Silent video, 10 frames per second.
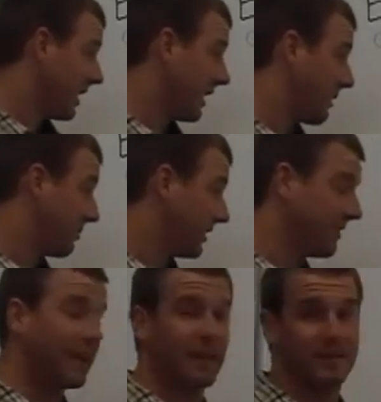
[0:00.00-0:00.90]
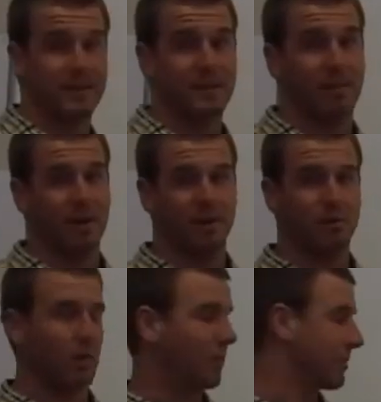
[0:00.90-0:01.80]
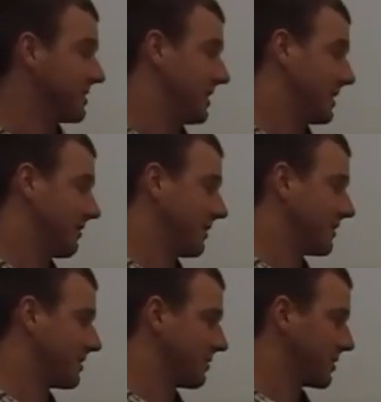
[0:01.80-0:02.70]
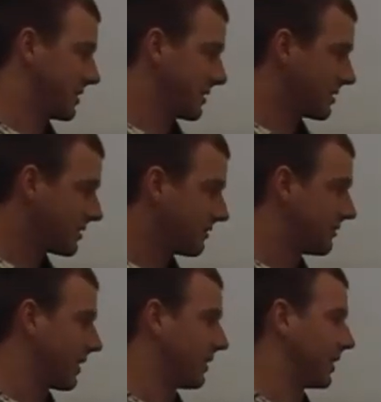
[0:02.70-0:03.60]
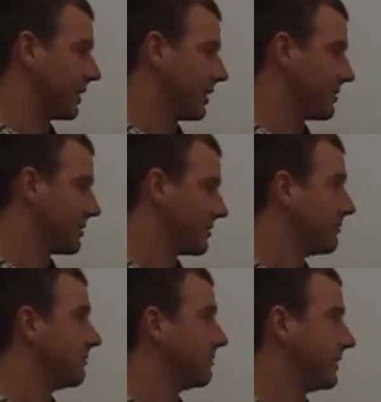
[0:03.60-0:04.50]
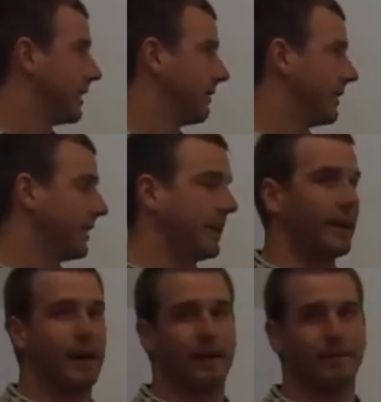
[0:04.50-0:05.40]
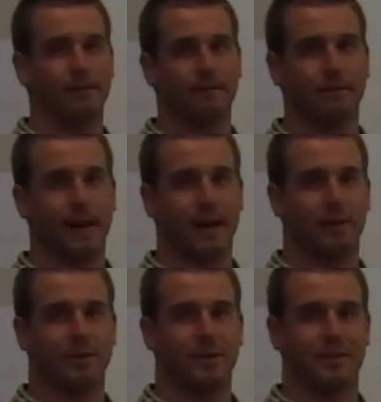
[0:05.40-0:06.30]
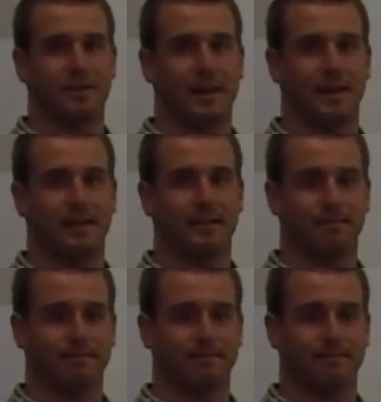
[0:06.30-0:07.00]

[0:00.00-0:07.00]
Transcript: and I believe that gives us about a 12% difference, which is fairly close given the accuracy of the science.